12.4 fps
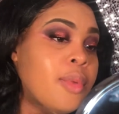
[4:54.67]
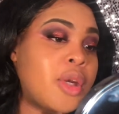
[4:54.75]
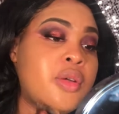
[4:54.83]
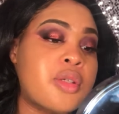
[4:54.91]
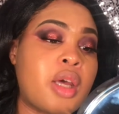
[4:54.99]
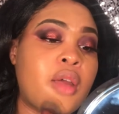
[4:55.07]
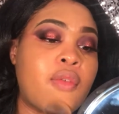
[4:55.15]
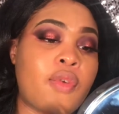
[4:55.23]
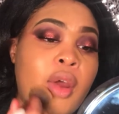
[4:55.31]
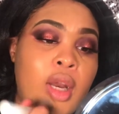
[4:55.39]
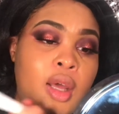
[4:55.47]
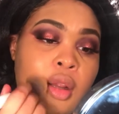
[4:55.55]
he was like,
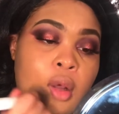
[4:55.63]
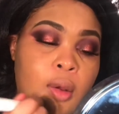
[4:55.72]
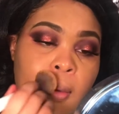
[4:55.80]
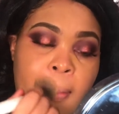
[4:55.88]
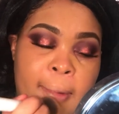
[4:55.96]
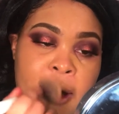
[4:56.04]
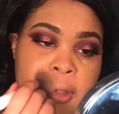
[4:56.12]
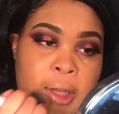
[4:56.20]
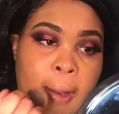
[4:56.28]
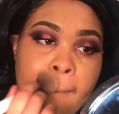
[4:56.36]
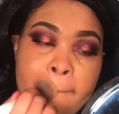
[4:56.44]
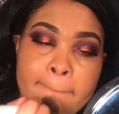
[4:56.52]
Friday though. And I was
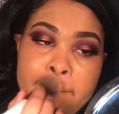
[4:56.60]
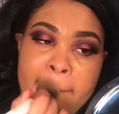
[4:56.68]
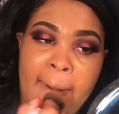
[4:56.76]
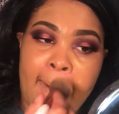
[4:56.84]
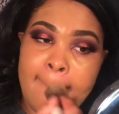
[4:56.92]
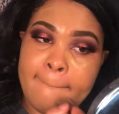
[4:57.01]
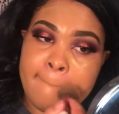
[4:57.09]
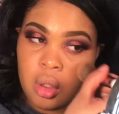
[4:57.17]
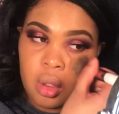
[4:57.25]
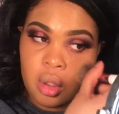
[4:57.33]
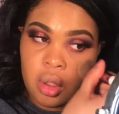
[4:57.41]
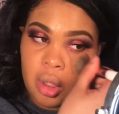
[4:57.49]
like, bad.
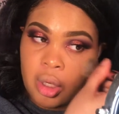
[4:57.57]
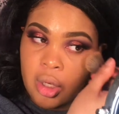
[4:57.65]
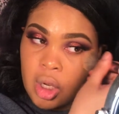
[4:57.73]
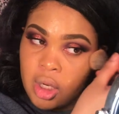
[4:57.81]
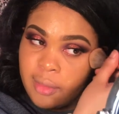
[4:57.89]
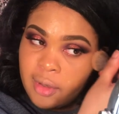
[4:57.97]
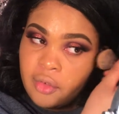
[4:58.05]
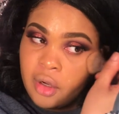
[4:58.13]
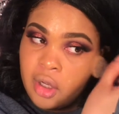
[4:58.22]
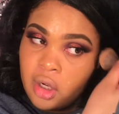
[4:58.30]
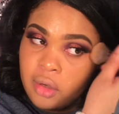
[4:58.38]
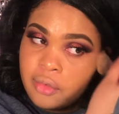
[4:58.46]
I call him after
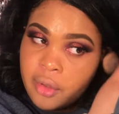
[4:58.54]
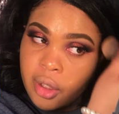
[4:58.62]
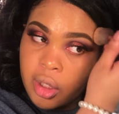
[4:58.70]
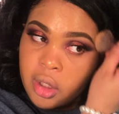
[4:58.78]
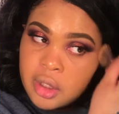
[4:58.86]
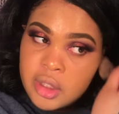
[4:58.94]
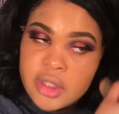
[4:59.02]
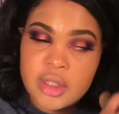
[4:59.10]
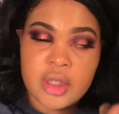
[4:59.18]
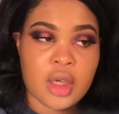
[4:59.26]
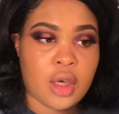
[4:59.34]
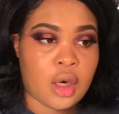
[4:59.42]
I get off work and
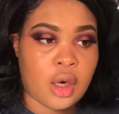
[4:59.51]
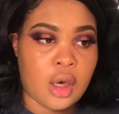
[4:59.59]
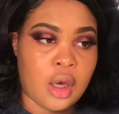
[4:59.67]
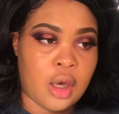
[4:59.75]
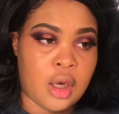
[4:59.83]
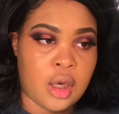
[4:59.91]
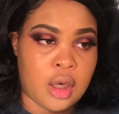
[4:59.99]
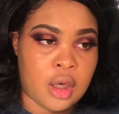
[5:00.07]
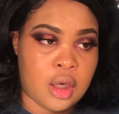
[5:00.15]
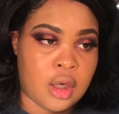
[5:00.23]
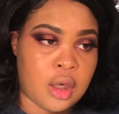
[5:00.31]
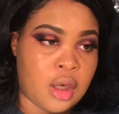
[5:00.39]
he's like,
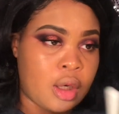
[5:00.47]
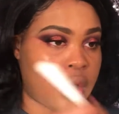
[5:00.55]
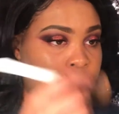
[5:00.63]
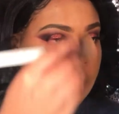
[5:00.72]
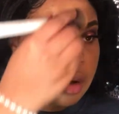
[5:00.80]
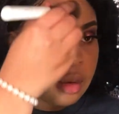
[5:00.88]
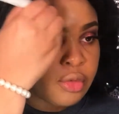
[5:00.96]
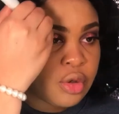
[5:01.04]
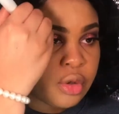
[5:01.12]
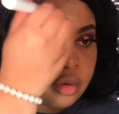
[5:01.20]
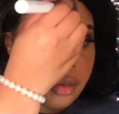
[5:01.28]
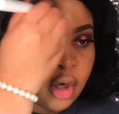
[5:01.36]
uh, I'm
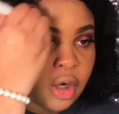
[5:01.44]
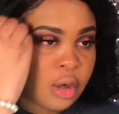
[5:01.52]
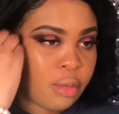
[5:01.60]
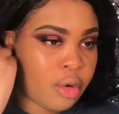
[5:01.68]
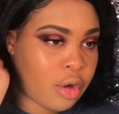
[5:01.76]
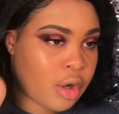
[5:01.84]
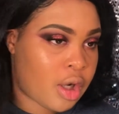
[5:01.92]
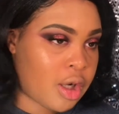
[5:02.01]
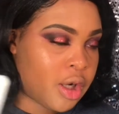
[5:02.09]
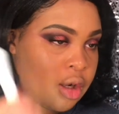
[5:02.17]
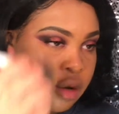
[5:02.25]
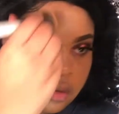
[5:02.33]
doing my homework right
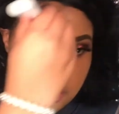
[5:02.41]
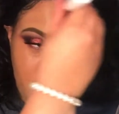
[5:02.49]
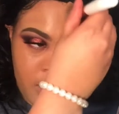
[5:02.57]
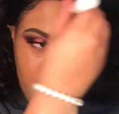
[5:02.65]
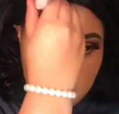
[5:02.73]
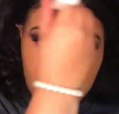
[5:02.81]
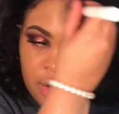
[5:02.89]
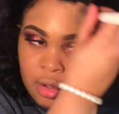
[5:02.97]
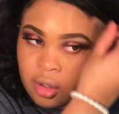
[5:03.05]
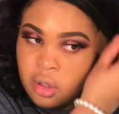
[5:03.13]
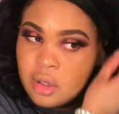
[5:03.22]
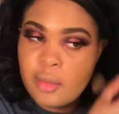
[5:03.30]
now.
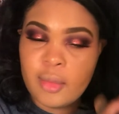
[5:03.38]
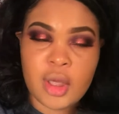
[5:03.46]
I'm